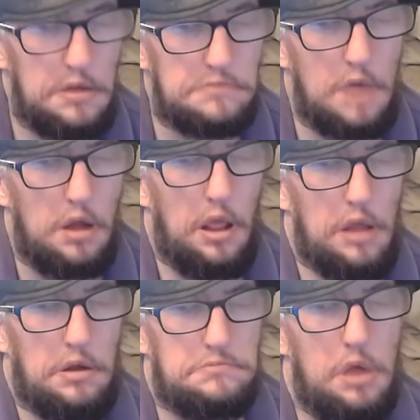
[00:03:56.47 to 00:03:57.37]
to make
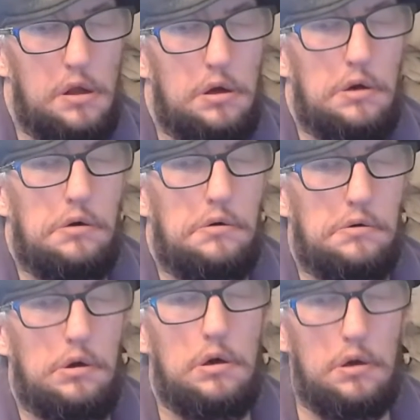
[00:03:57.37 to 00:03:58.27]
like a bigger
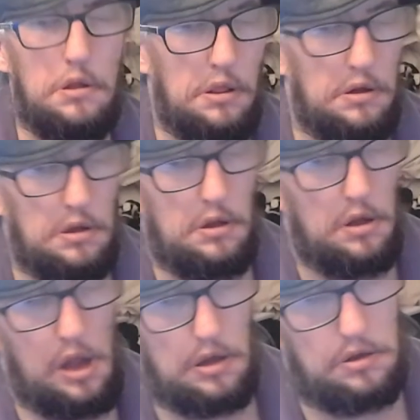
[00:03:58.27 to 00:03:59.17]
holder so you
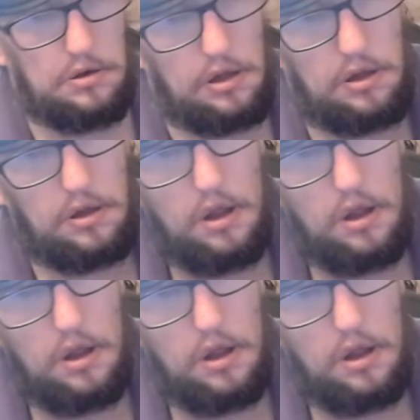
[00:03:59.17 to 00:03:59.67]
can actually